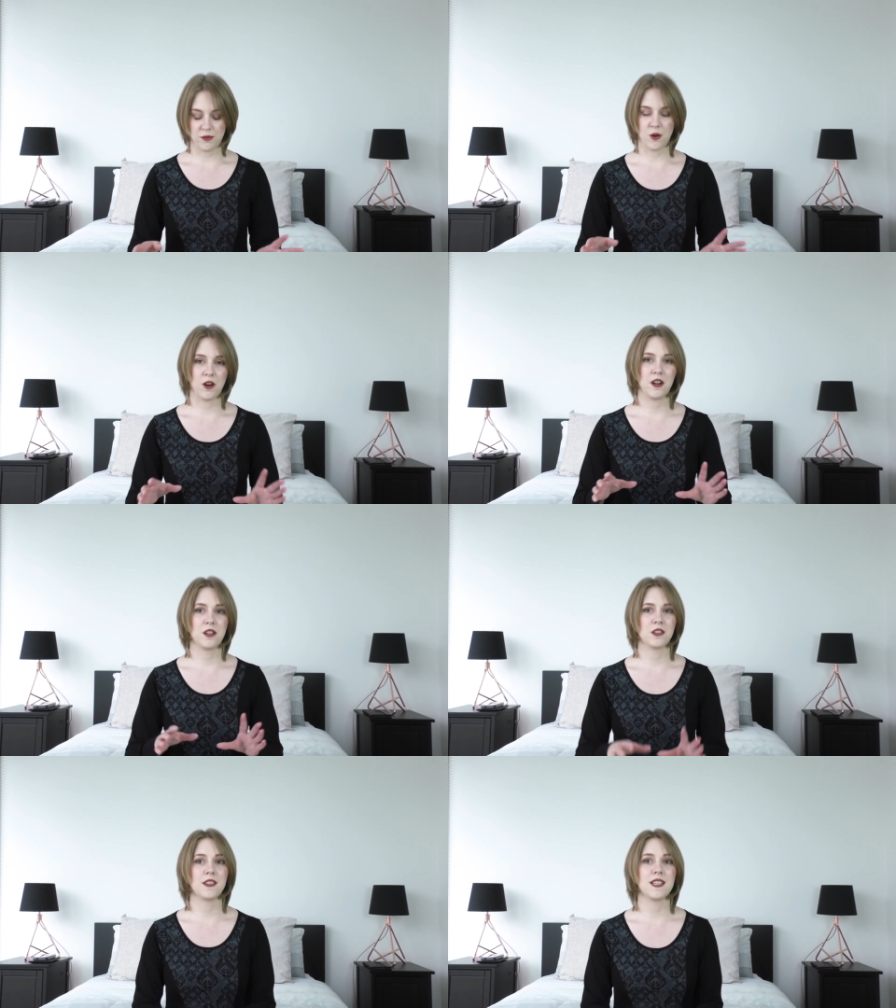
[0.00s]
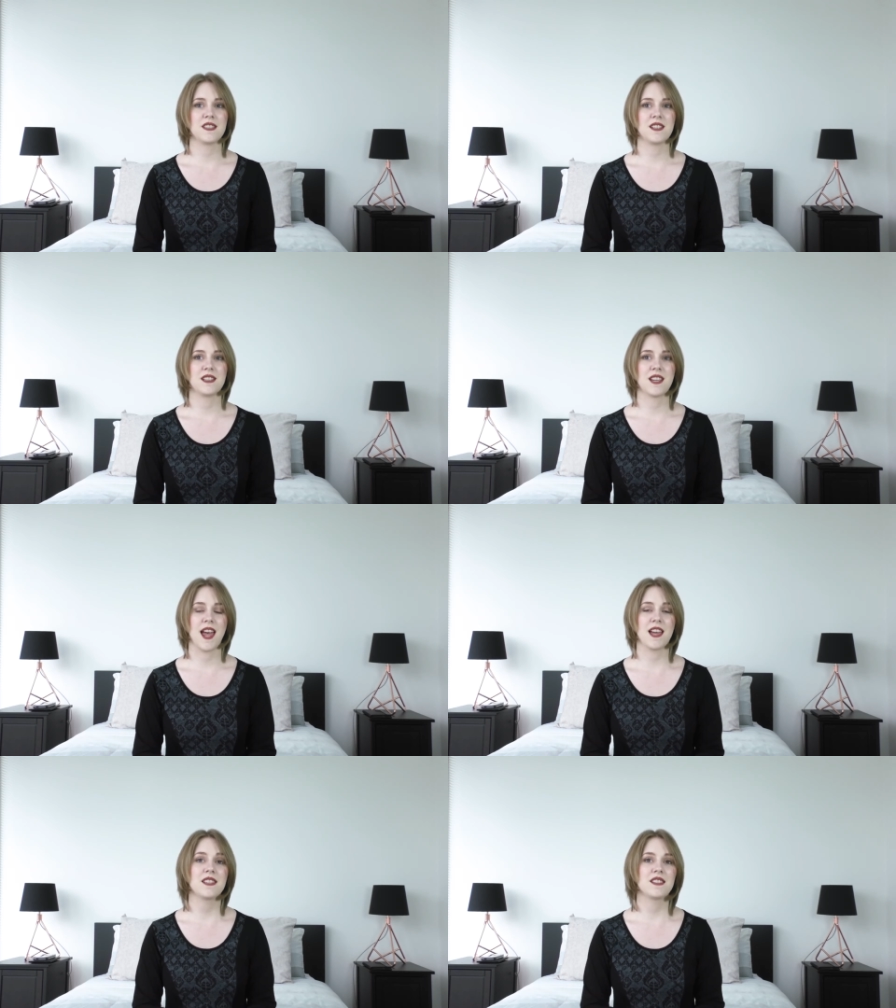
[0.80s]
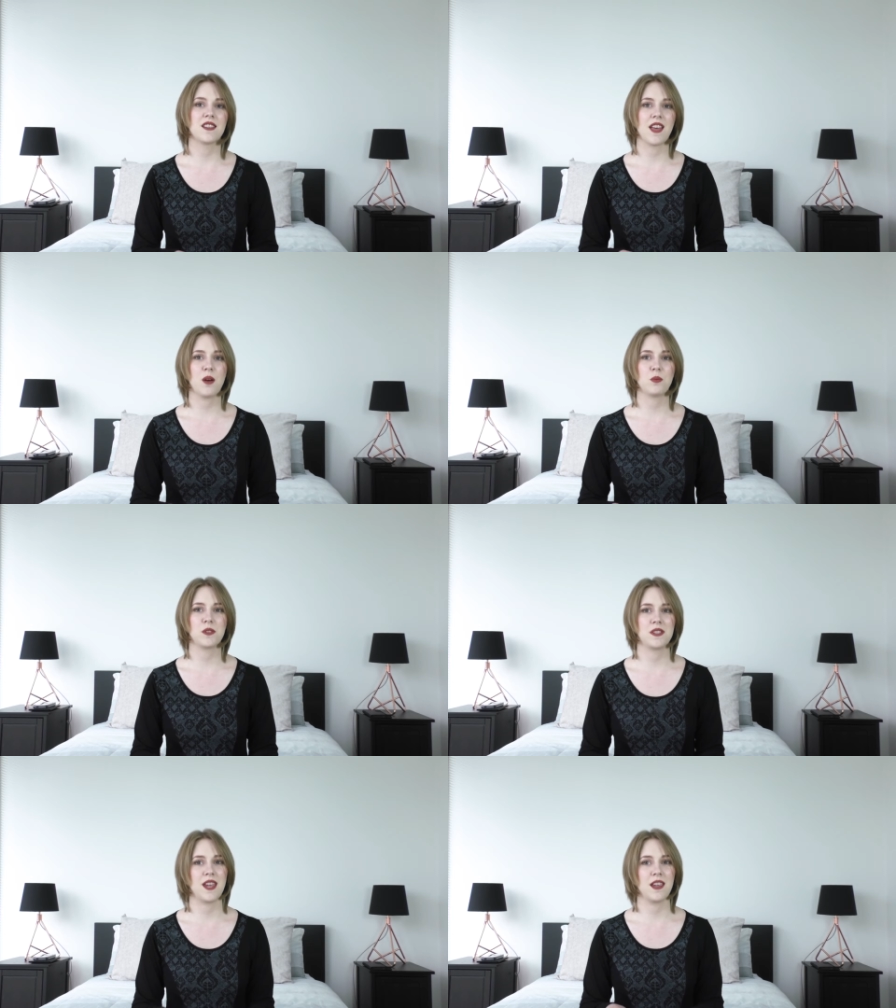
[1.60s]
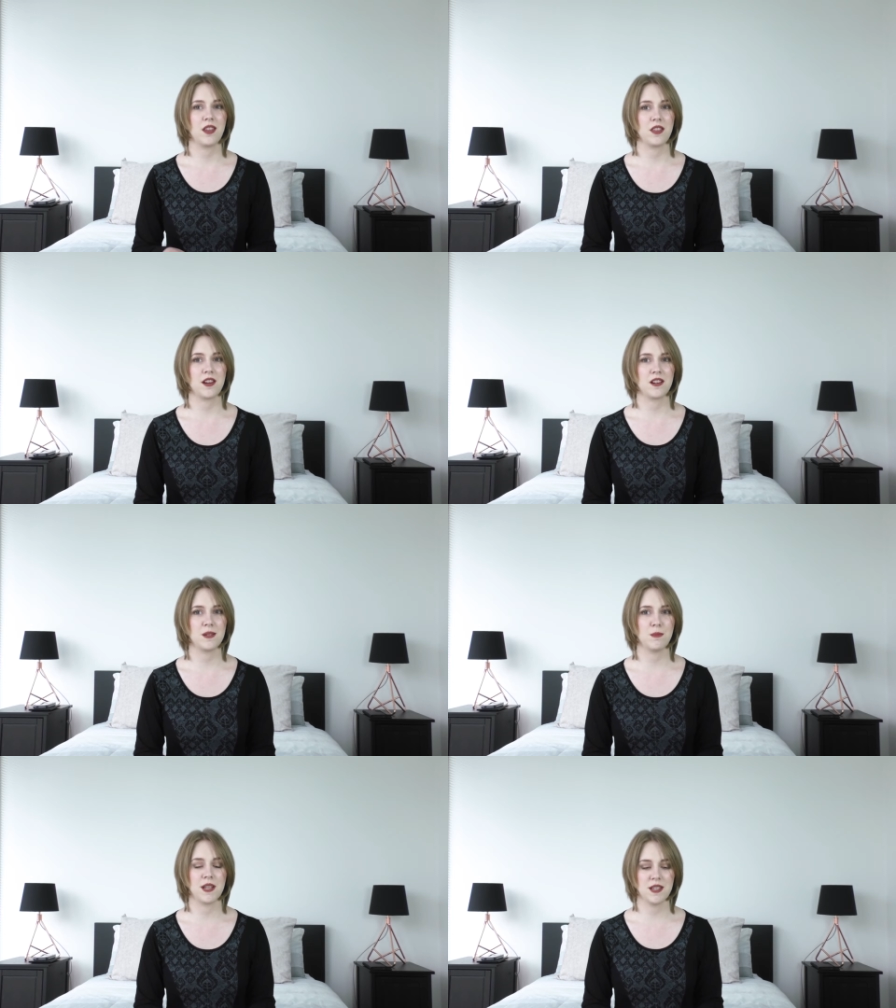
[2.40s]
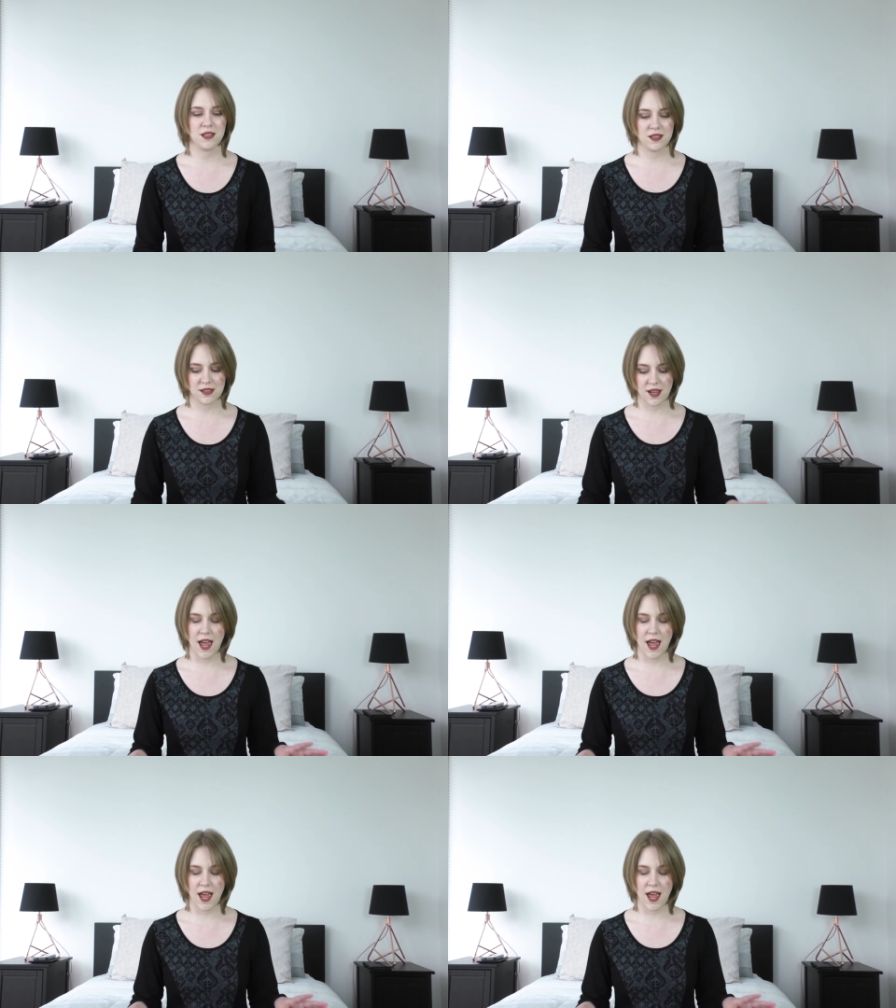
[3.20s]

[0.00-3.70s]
For your listening test, that will take 30 minutes,